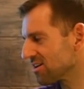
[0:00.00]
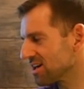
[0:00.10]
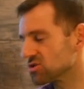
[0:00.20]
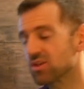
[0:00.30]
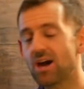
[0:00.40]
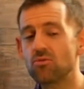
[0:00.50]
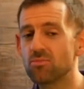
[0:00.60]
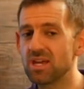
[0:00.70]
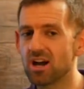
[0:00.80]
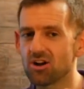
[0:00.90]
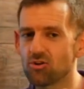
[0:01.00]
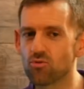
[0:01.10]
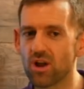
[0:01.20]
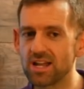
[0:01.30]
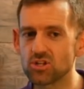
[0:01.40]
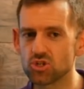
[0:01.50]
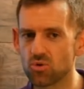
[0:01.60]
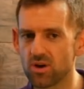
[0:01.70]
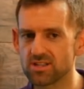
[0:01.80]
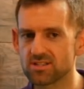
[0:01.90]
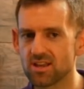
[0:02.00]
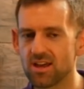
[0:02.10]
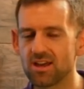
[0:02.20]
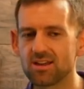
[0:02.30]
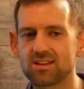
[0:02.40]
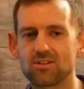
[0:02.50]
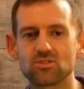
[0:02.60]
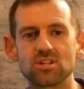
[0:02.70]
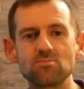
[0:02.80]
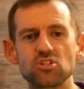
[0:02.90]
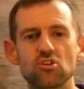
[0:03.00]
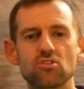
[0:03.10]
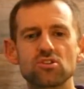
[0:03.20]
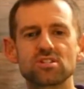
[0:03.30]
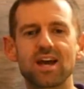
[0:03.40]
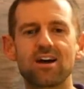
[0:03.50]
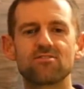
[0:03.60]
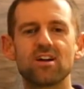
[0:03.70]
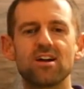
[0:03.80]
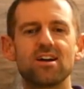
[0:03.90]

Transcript: Okay, so that would be a great choice. Now, some churches have